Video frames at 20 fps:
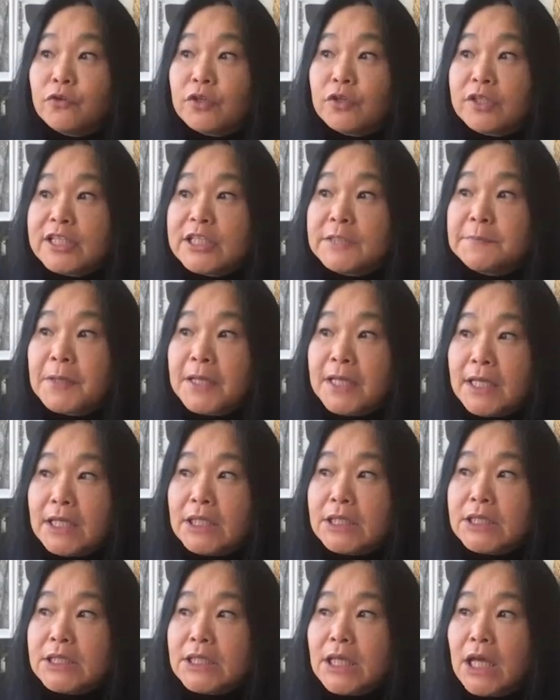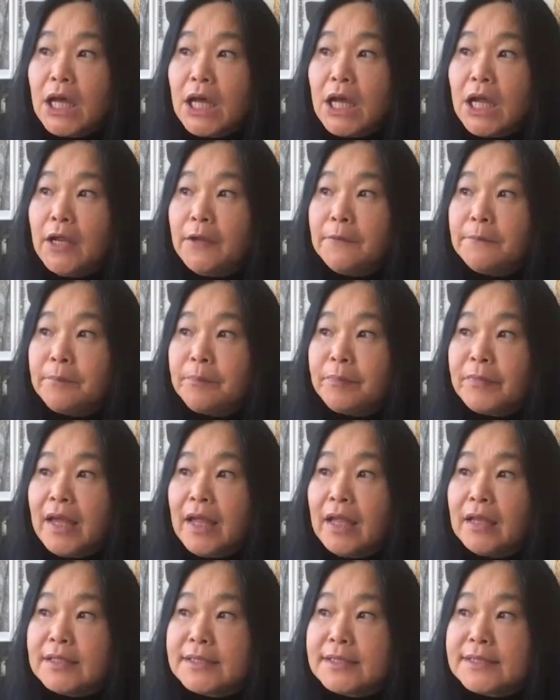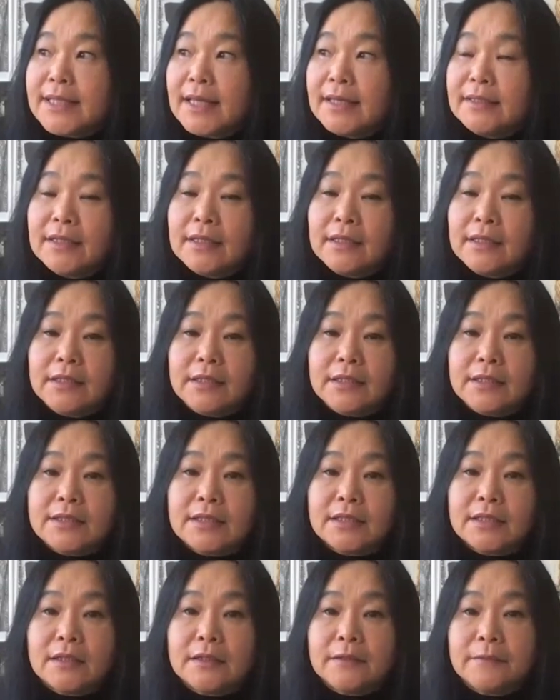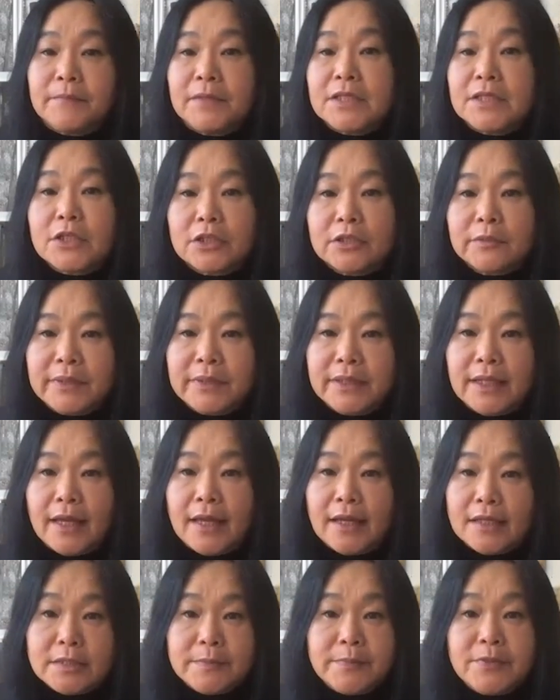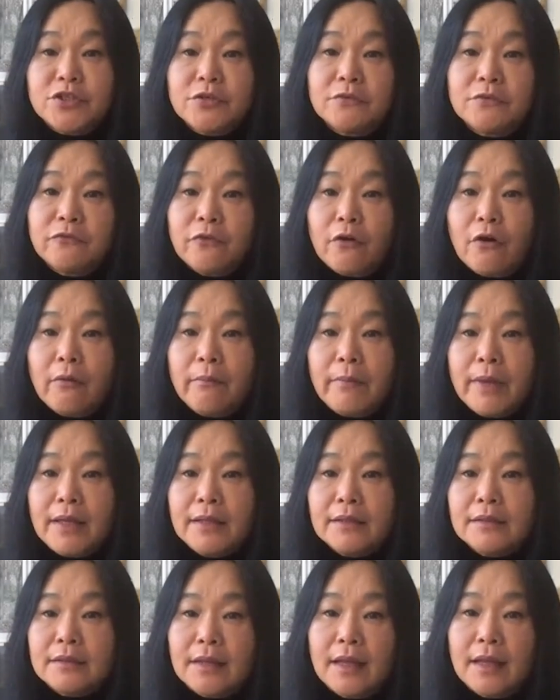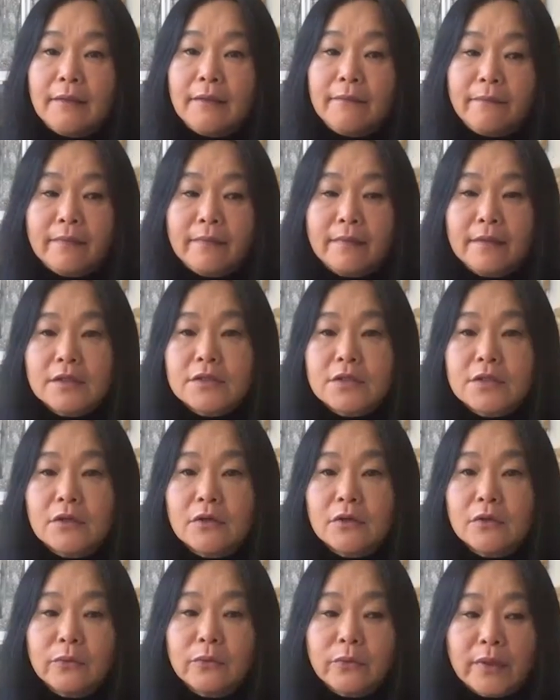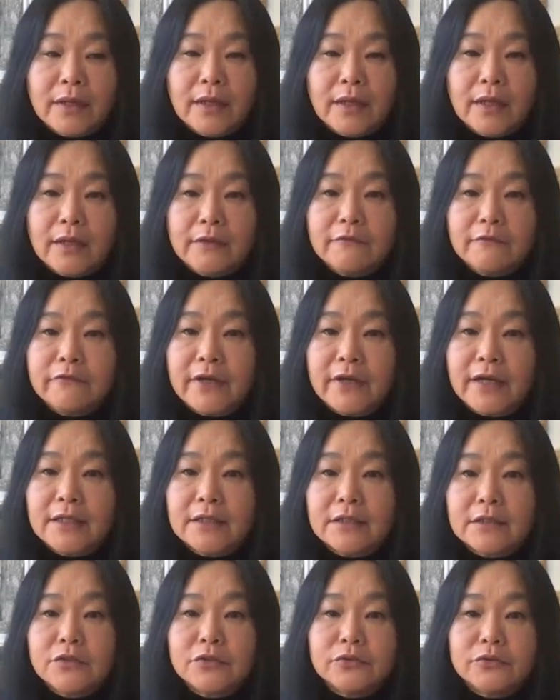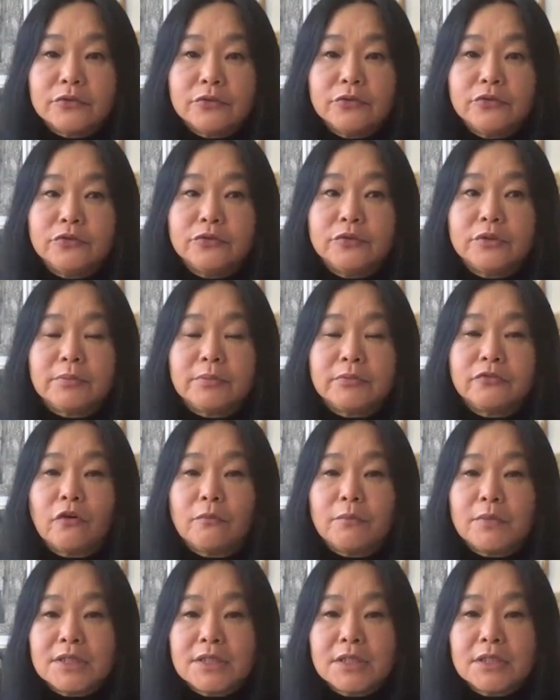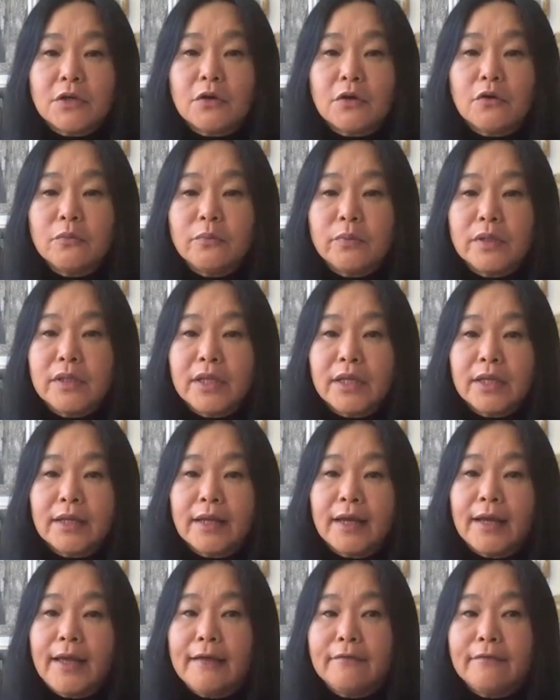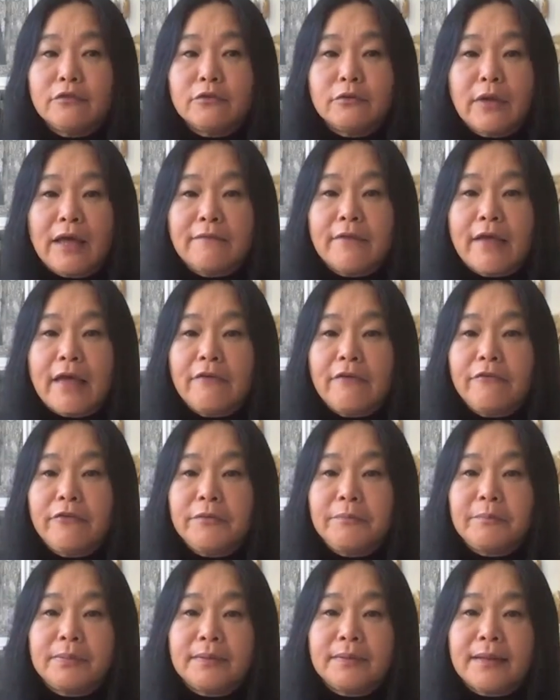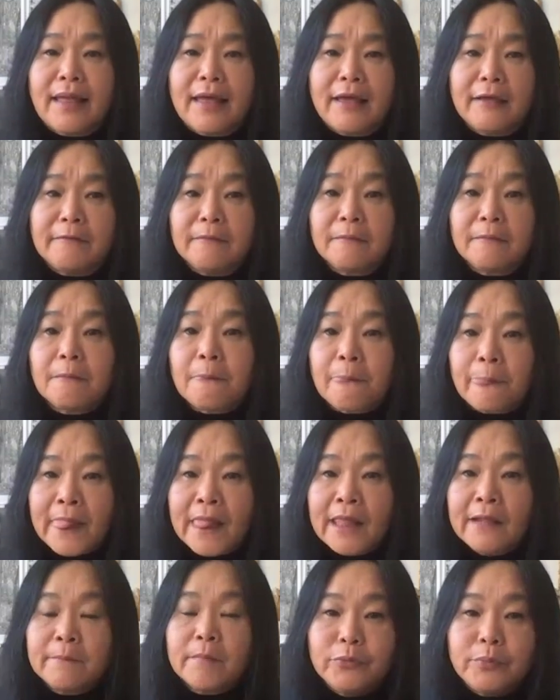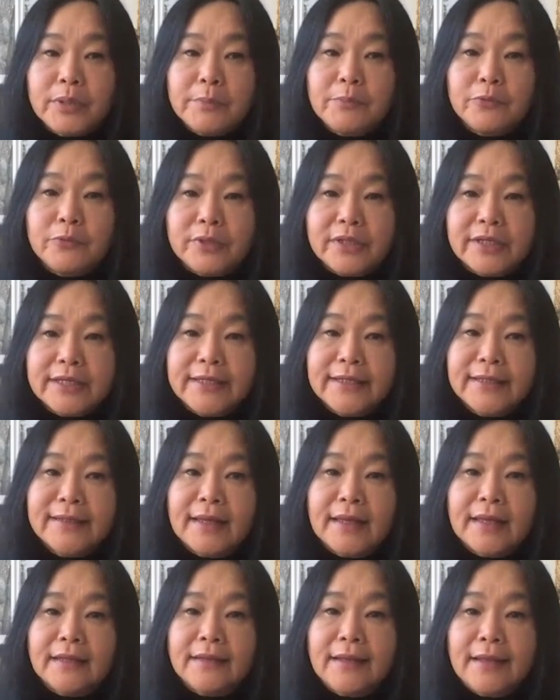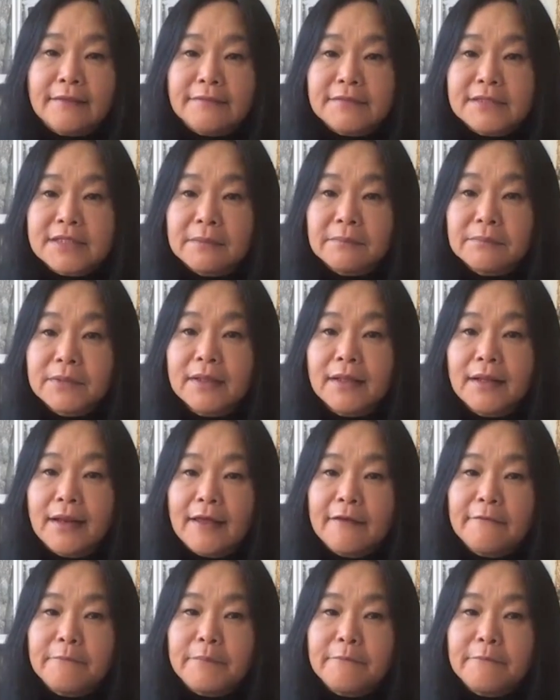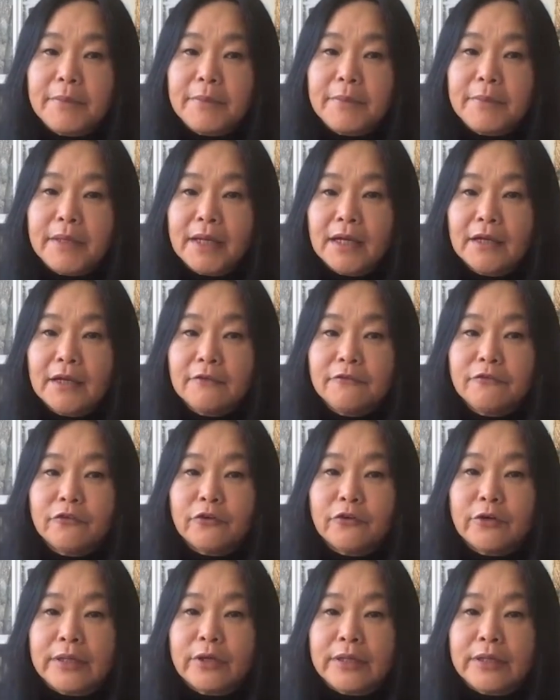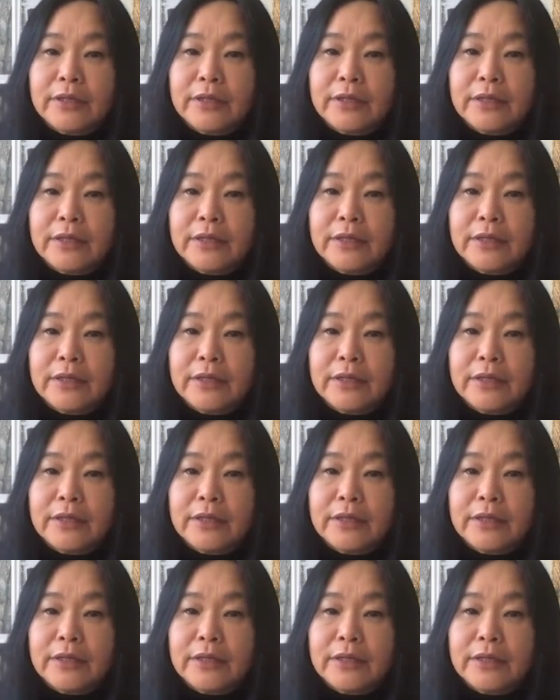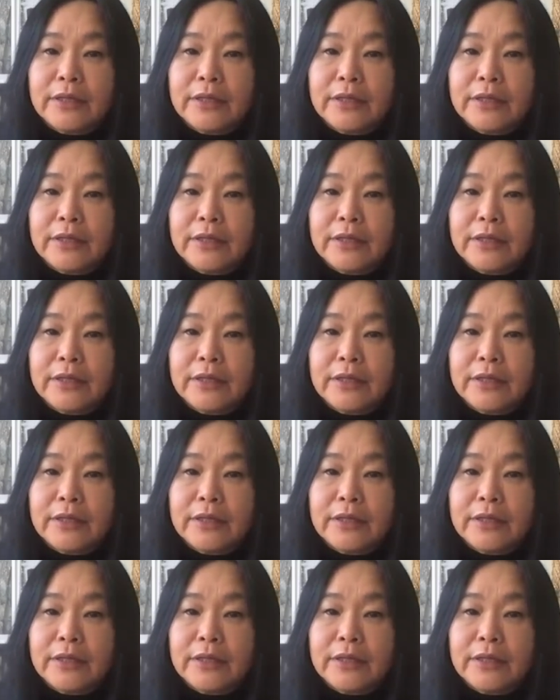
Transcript: So for this piece, um, I understand that it's, um, it's going to be like exhibition format. And um, so when I invited to do the performance in the opening, I had to have every plan to be putting and have something left behind for it. the audience can